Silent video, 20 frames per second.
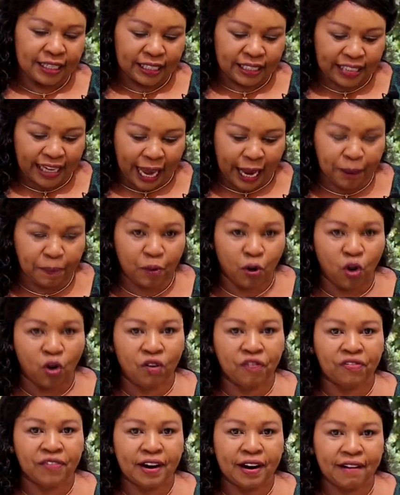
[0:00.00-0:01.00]
type
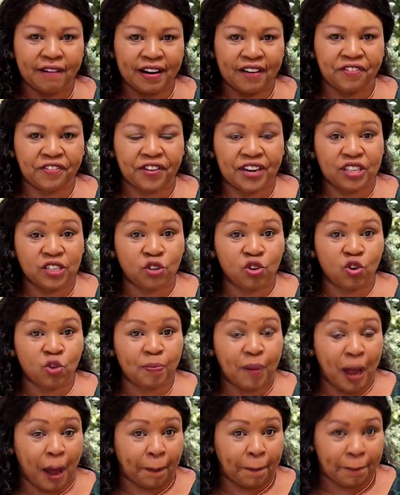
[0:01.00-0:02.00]
of reference
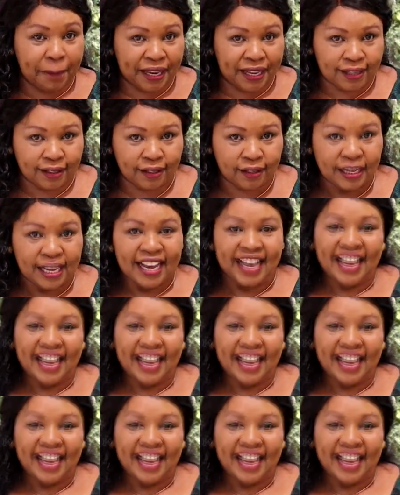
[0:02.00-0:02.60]
group appeal